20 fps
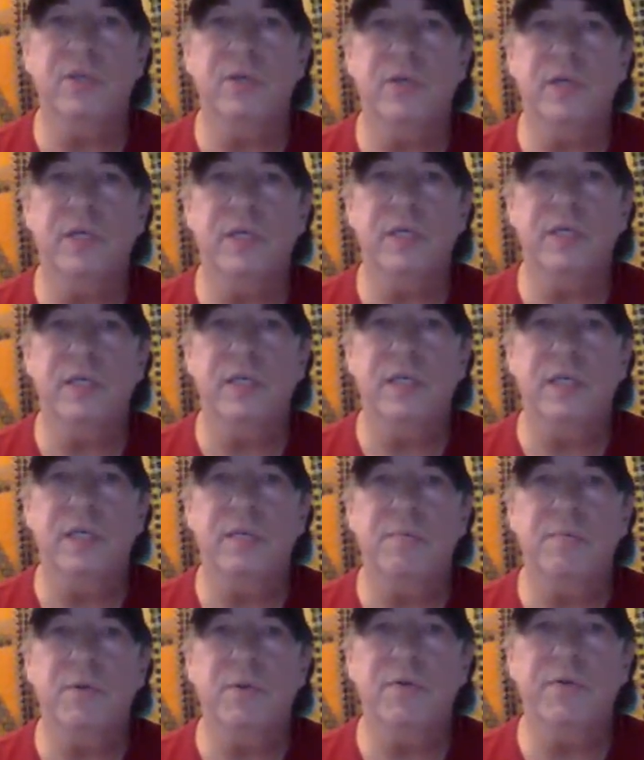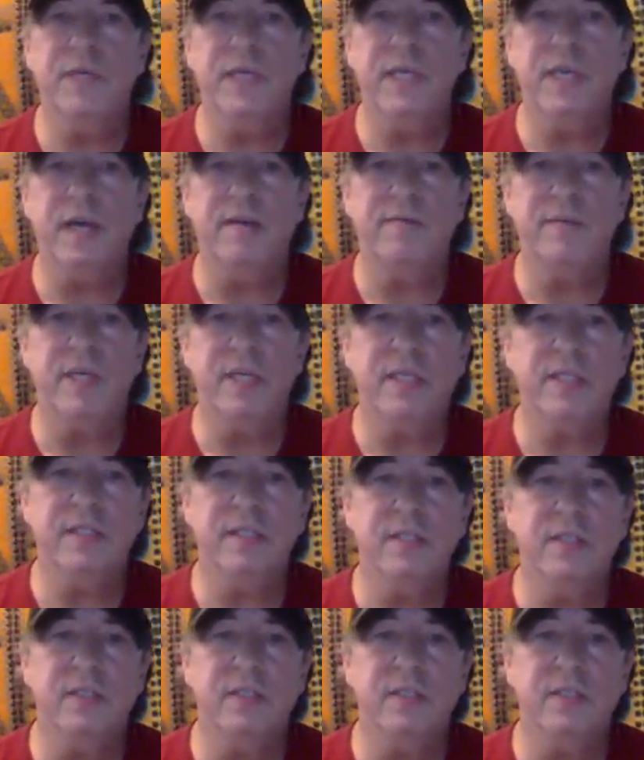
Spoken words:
or in improving governance.